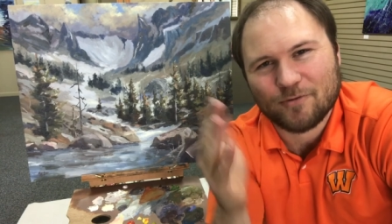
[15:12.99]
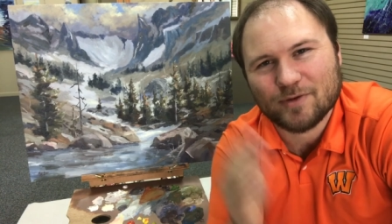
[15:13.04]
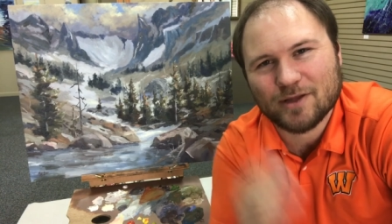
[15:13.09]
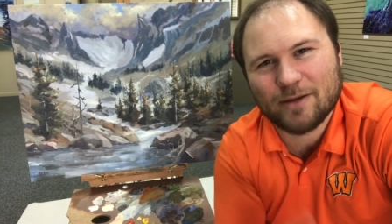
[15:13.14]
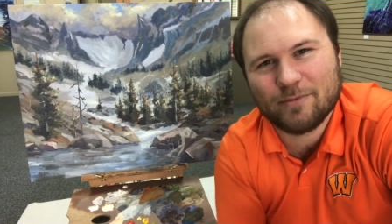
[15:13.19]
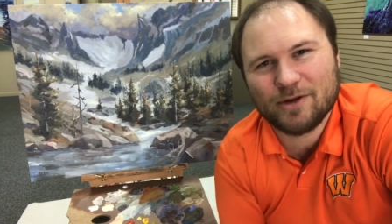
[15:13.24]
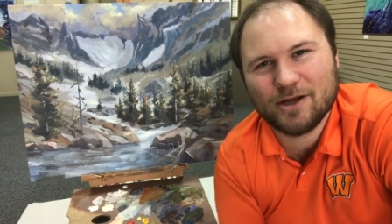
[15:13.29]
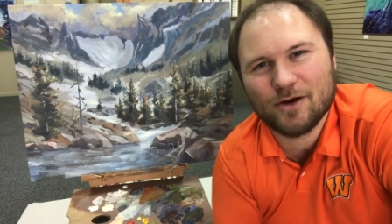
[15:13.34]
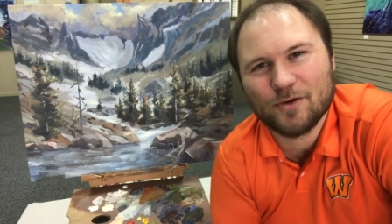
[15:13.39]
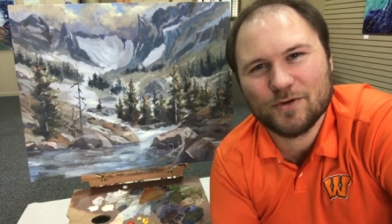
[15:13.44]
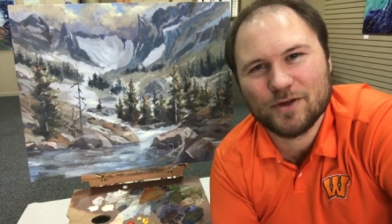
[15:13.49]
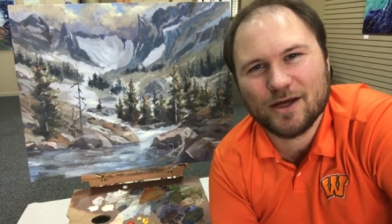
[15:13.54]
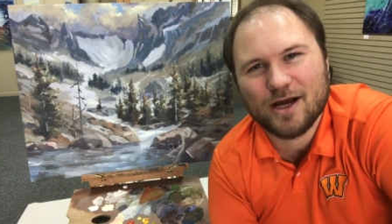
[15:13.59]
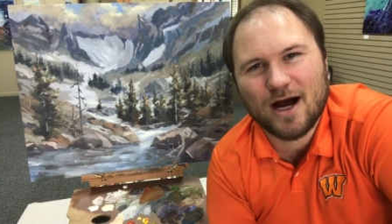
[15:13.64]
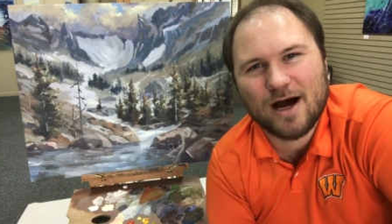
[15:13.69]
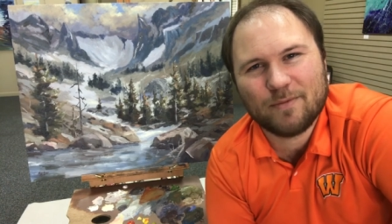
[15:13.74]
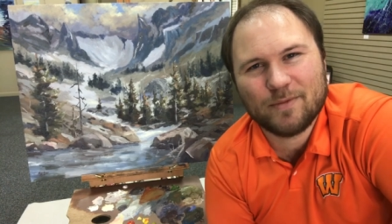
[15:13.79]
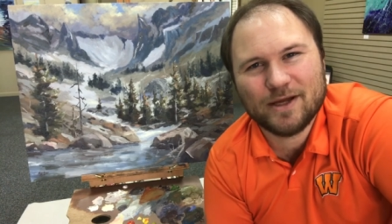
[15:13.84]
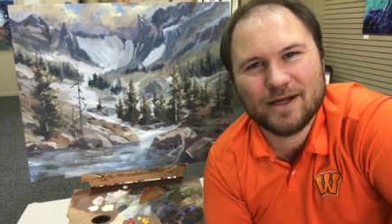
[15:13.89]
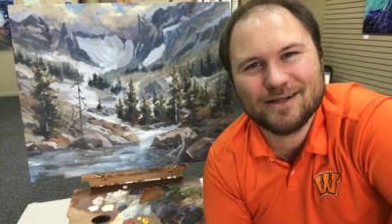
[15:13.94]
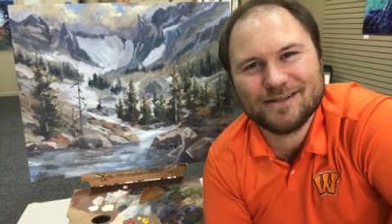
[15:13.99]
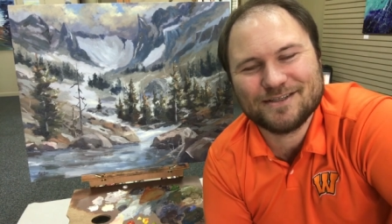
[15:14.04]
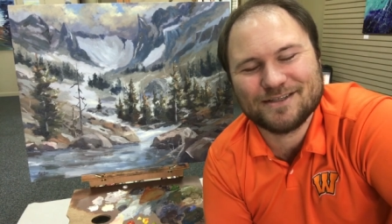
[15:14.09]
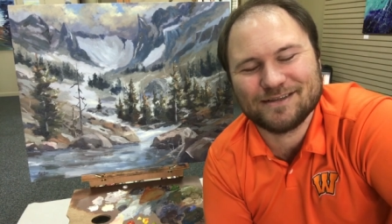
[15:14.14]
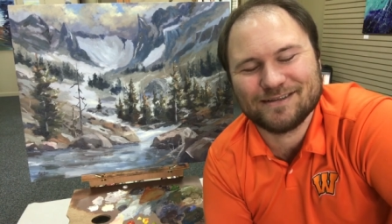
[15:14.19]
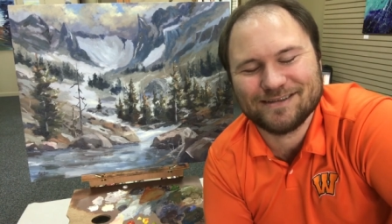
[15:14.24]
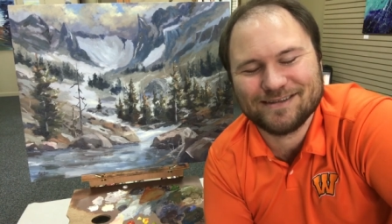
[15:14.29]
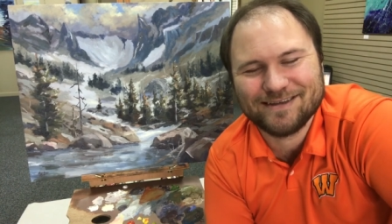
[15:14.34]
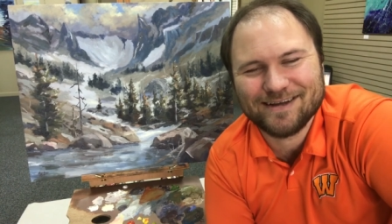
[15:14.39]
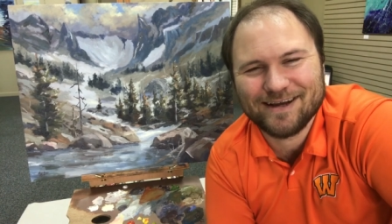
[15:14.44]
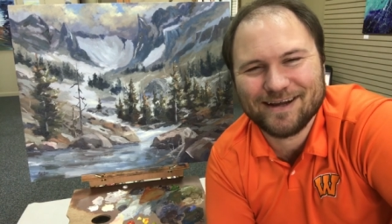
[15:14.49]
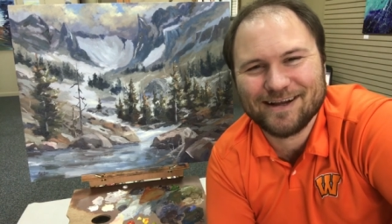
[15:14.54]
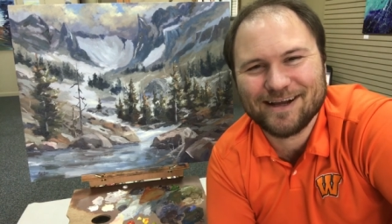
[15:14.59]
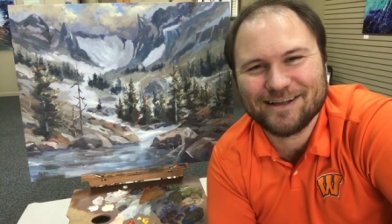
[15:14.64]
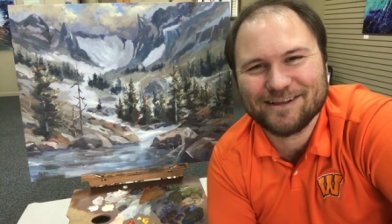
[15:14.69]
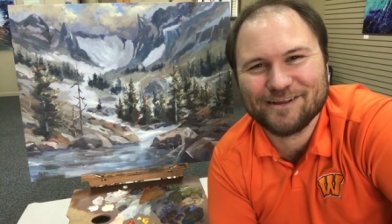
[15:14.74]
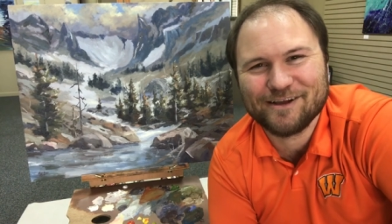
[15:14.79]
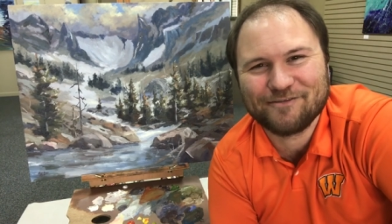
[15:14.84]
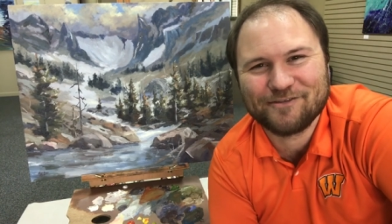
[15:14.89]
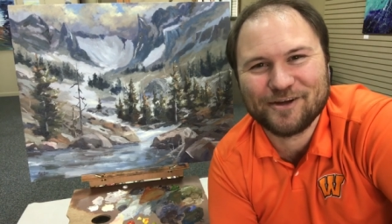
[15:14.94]
Let me know in the comments, and I'd
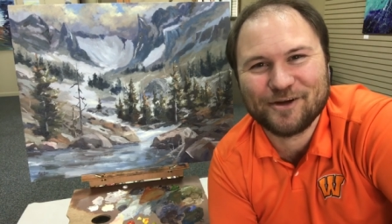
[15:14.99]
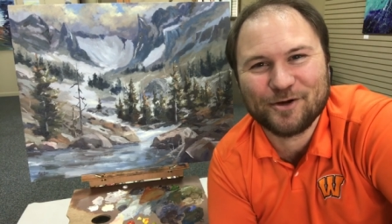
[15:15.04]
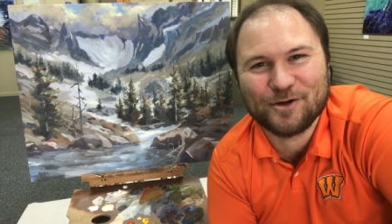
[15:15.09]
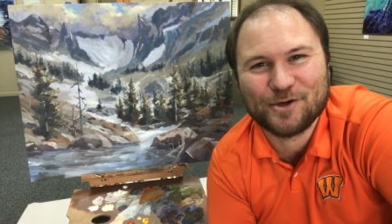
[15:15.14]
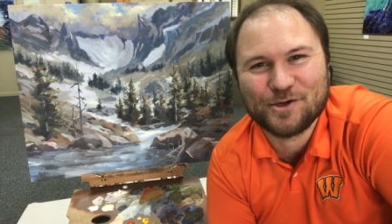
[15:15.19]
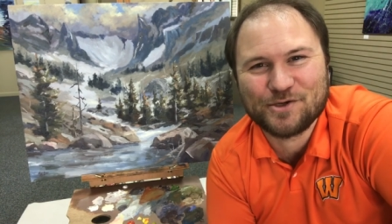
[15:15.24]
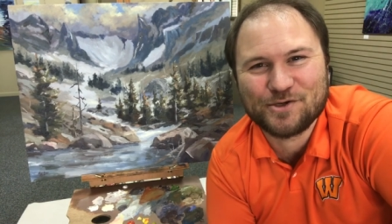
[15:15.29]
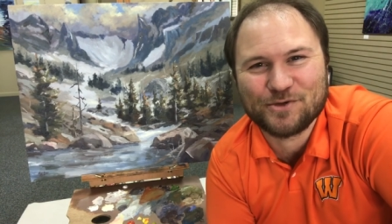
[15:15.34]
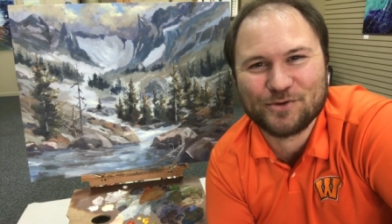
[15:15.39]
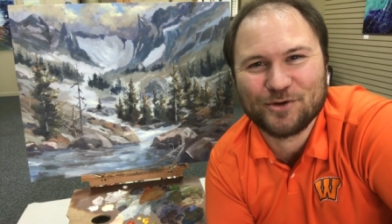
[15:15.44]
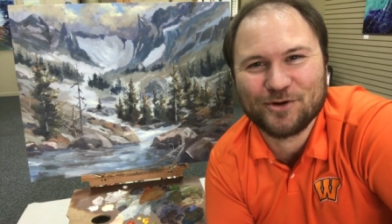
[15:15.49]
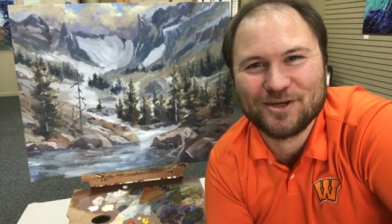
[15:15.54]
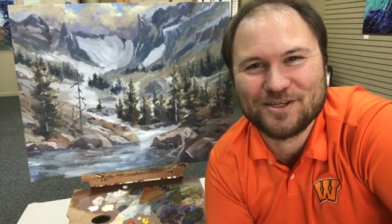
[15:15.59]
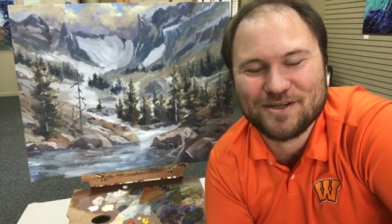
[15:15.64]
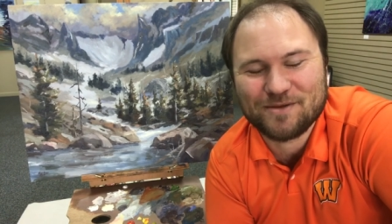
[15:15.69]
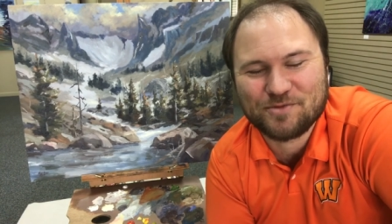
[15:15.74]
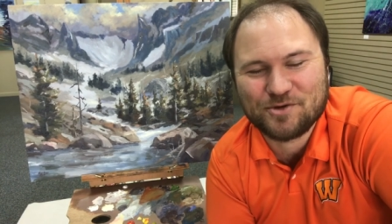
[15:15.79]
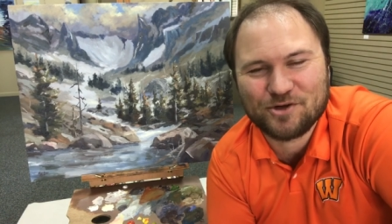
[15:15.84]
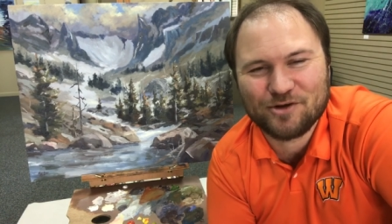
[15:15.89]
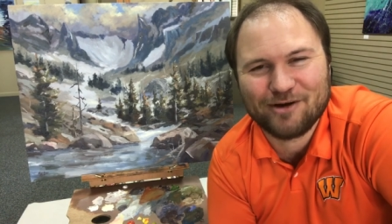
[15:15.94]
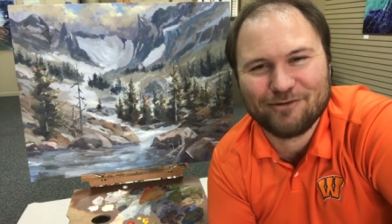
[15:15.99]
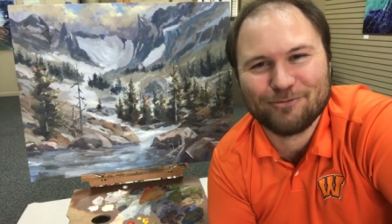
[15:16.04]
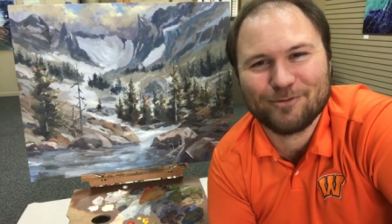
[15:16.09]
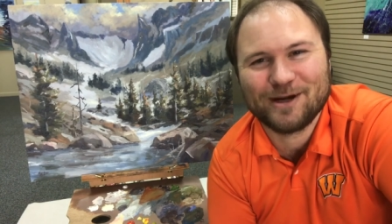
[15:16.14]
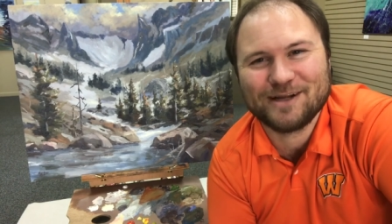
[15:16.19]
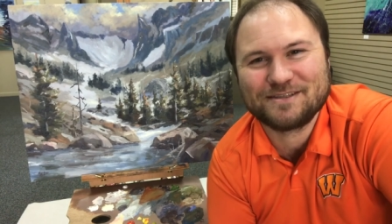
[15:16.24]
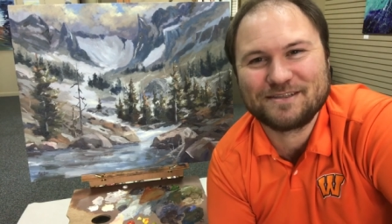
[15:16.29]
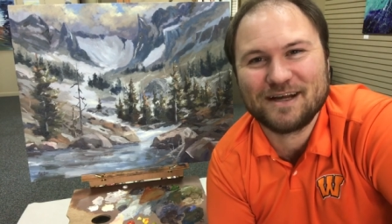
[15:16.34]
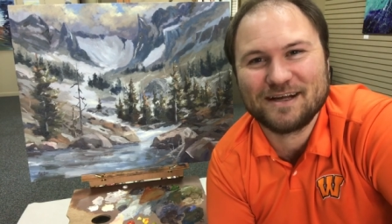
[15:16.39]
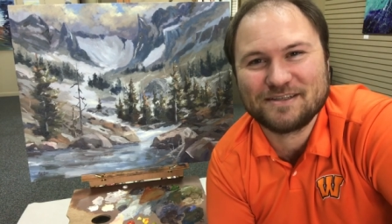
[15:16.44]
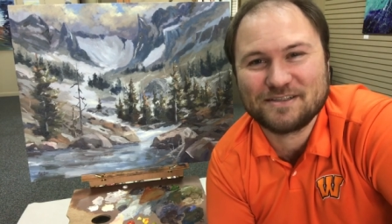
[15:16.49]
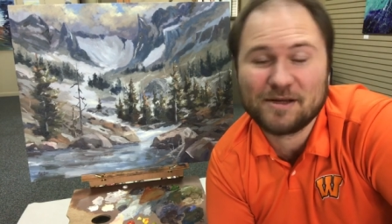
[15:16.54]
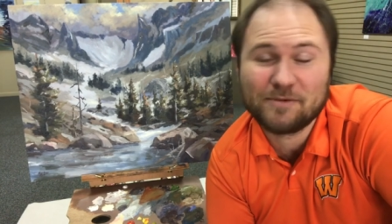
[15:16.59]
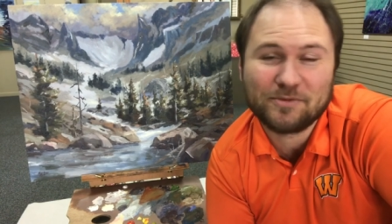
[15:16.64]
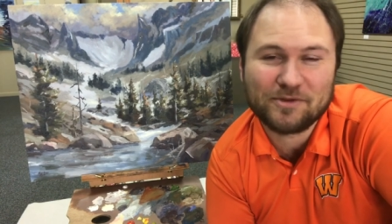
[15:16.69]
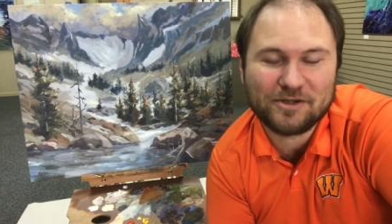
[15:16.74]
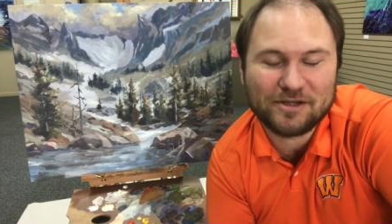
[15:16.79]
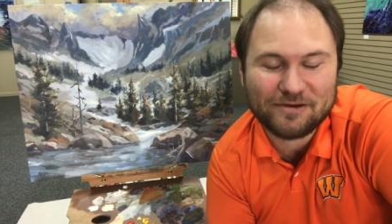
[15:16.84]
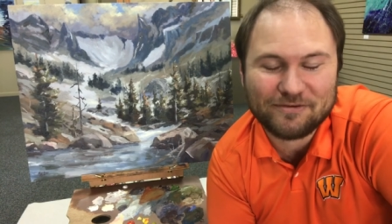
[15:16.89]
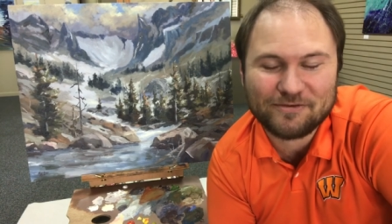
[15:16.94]
love to hear your stories. I'm sure everybody's got
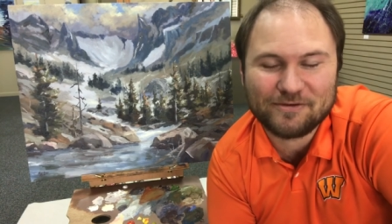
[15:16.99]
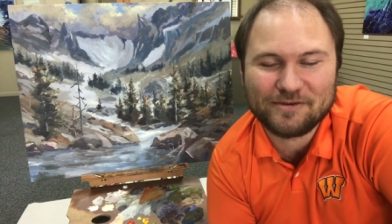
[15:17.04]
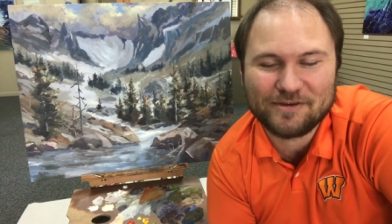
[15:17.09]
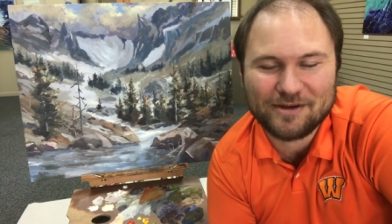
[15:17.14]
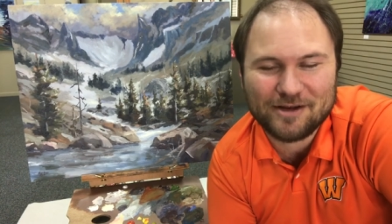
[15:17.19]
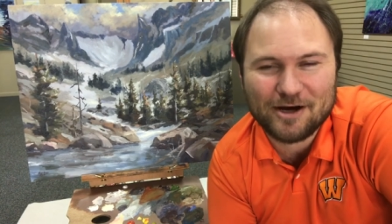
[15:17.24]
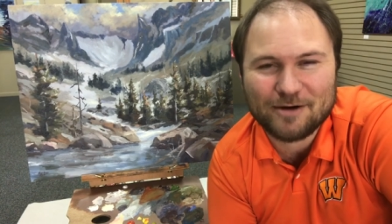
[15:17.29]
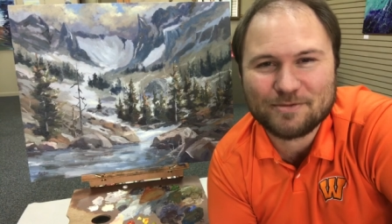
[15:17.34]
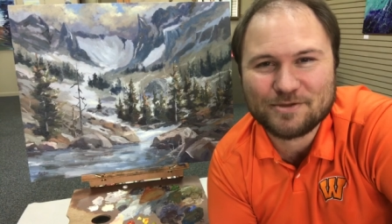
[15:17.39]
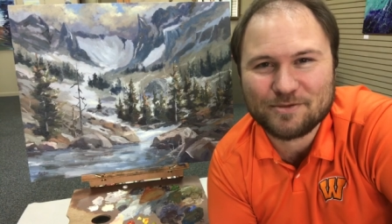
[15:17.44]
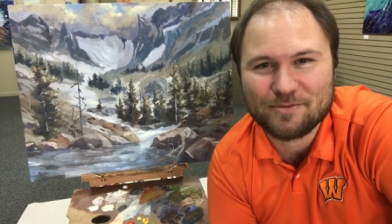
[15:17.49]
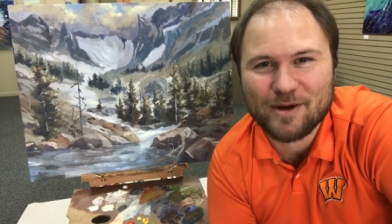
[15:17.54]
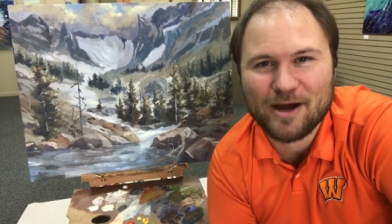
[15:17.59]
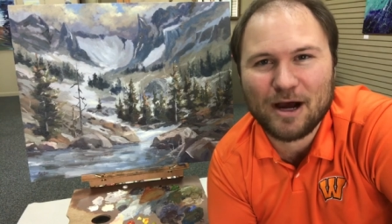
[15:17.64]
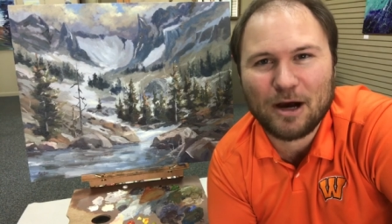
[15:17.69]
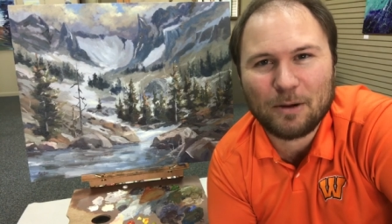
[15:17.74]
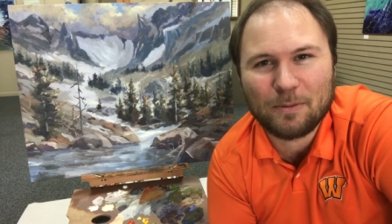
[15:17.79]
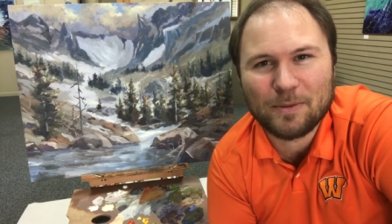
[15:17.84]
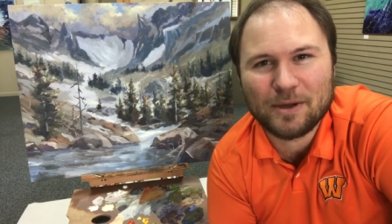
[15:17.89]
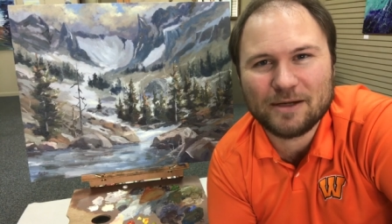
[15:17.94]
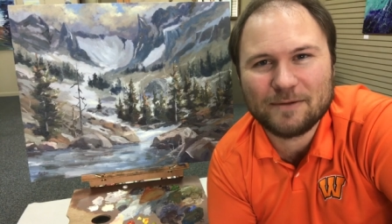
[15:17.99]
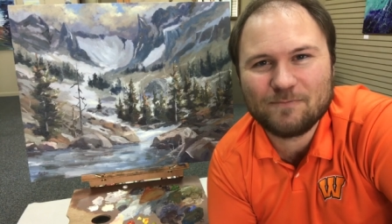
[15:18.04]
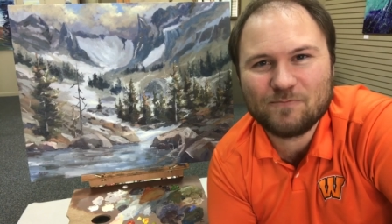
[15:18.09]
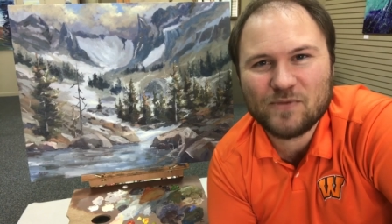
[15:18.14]
something different that helps them out. But